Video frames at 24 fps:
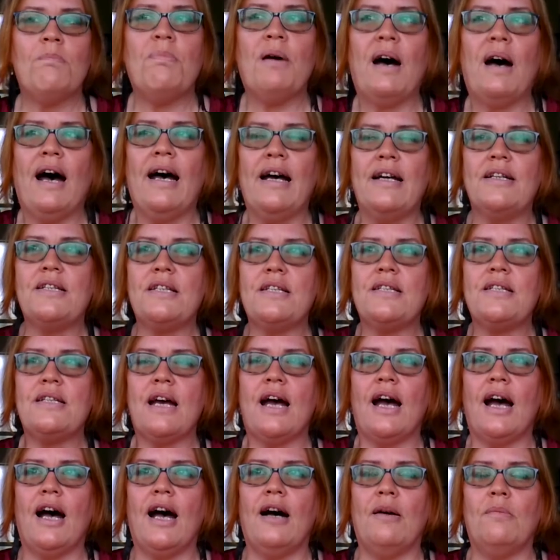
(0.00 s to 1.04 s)
But
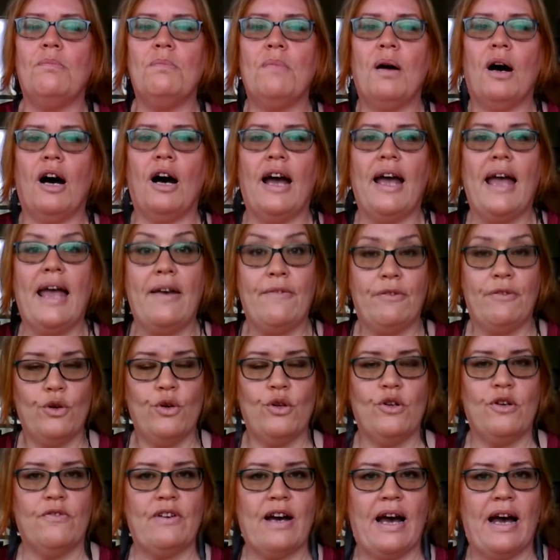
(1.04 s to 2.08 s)
I have
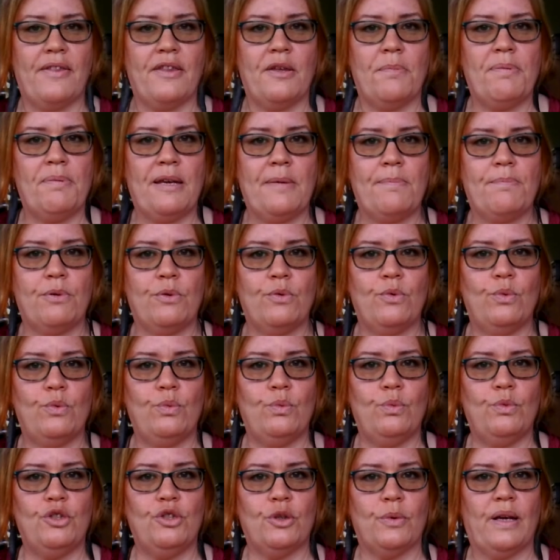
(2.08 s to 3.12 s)
heard of other people
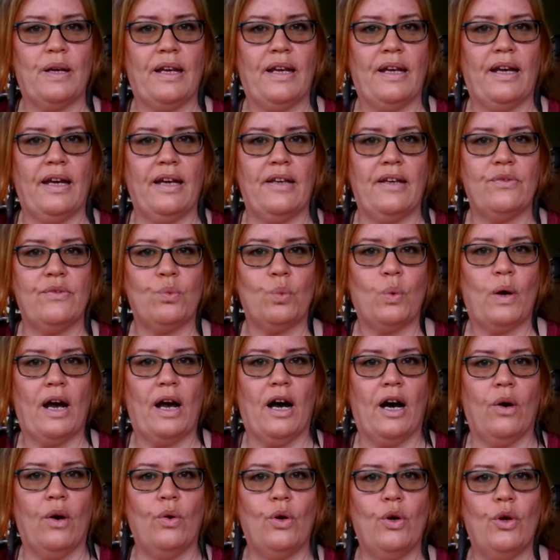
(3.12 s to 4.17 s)
doing it as
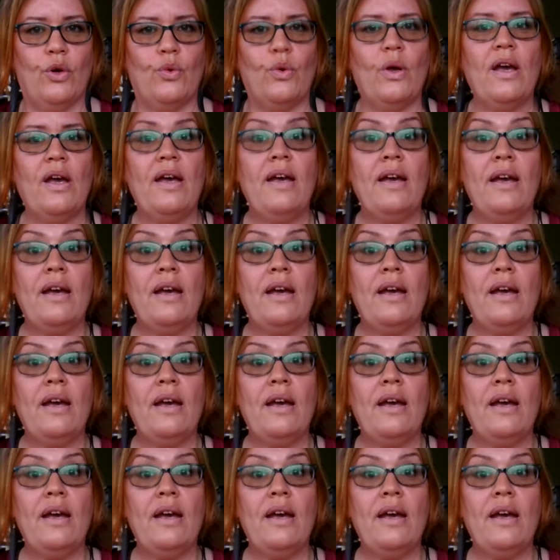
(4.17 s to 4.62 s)
well who